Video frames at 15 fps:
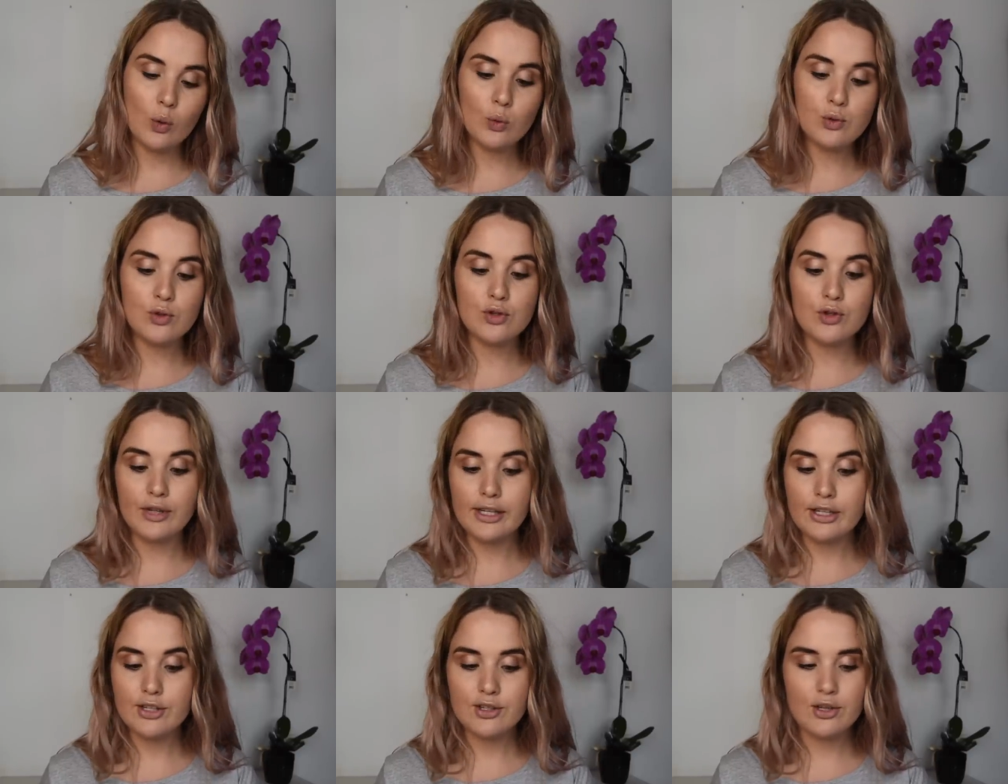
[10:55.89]
Also it's
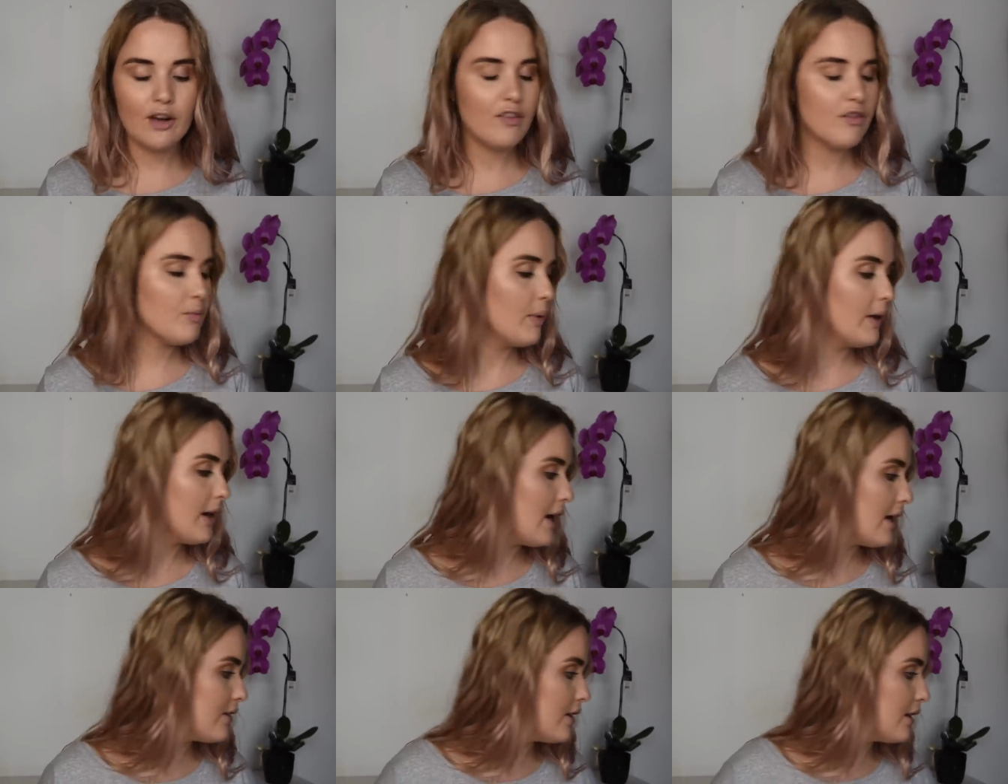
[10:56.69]
really soft, but
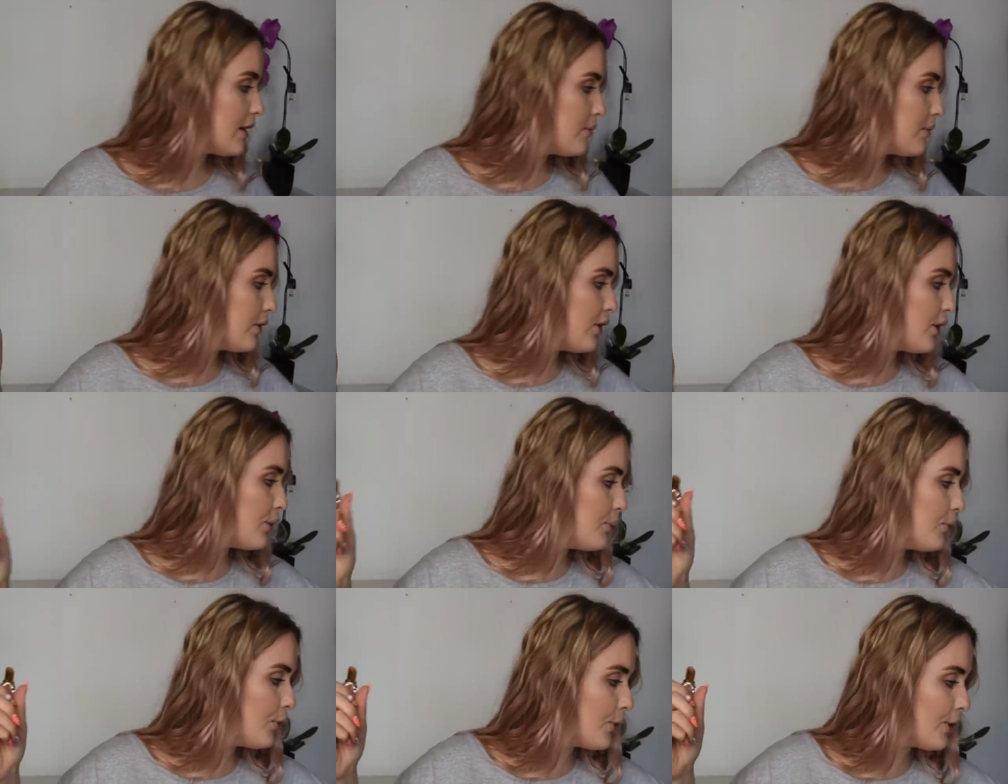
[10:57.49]
I think I'm gonna
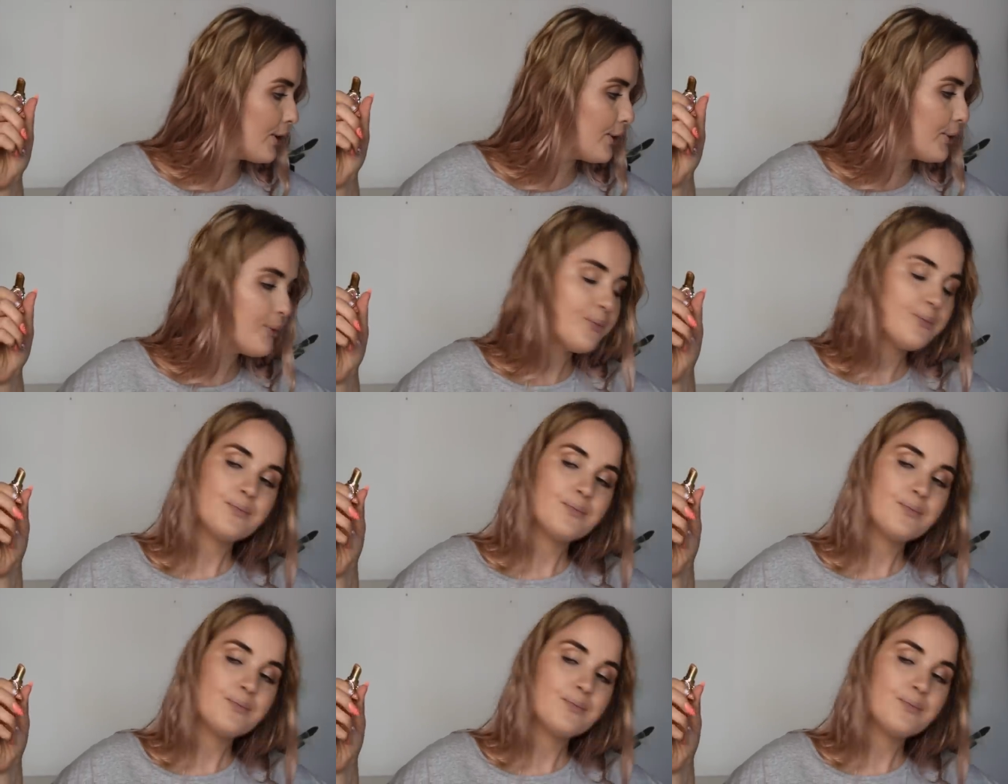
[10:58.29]
go more